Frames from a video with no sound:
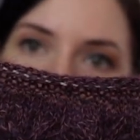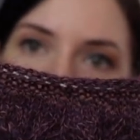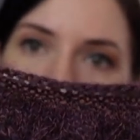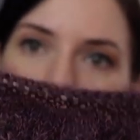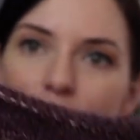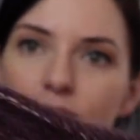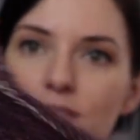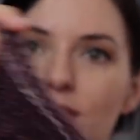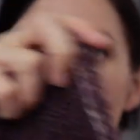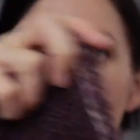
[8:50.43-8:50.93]

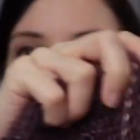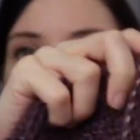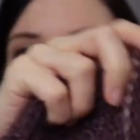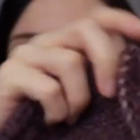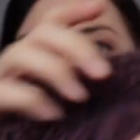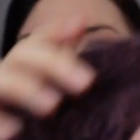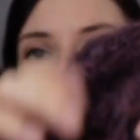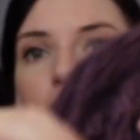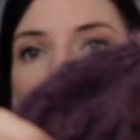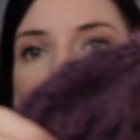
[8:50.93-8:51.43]
here's,
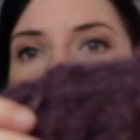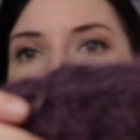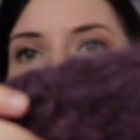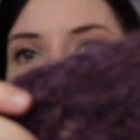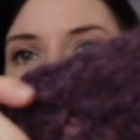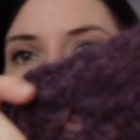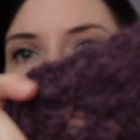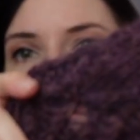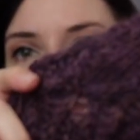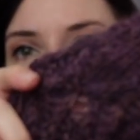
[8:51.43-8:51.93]
you know, and
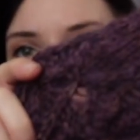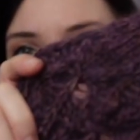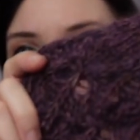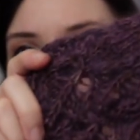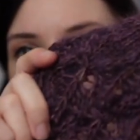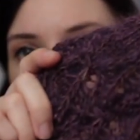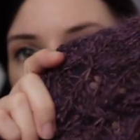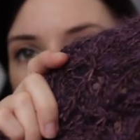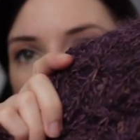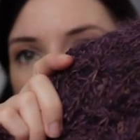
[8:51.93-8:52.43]
right now because
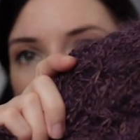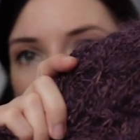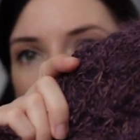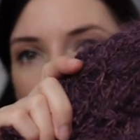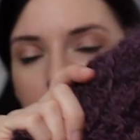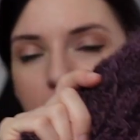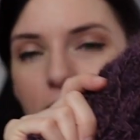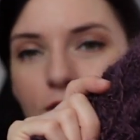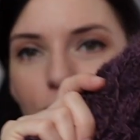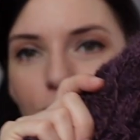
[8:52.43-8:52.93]
it's not
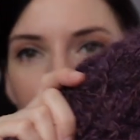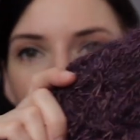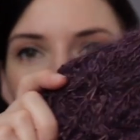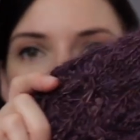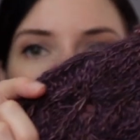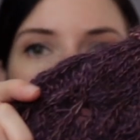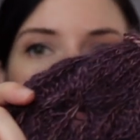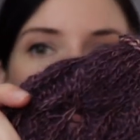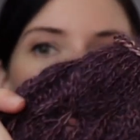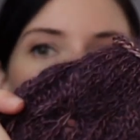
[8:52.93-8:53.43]
blocked, it just
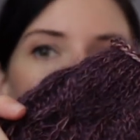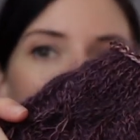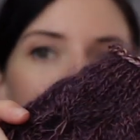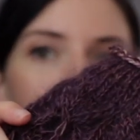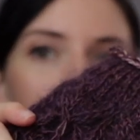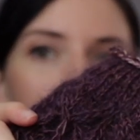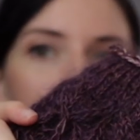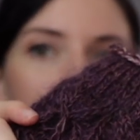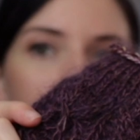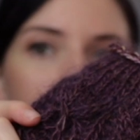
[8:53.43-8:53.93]
looks like
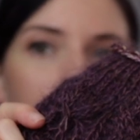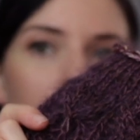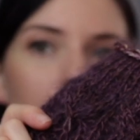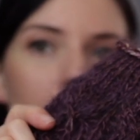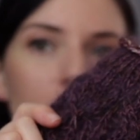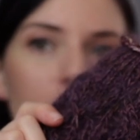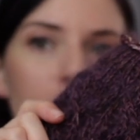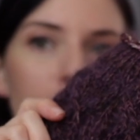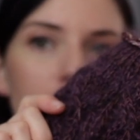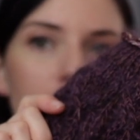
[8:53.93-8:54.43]
fluffy
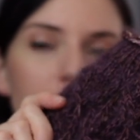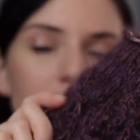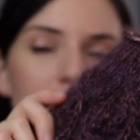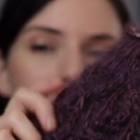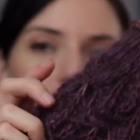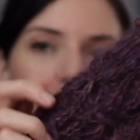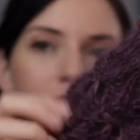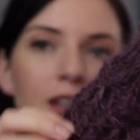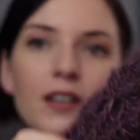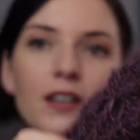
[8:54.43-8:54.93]
barf,
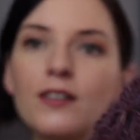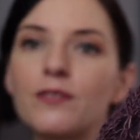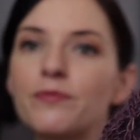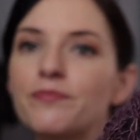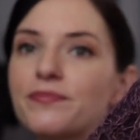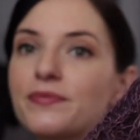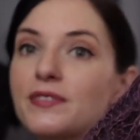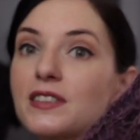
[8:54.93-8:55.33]
but you know,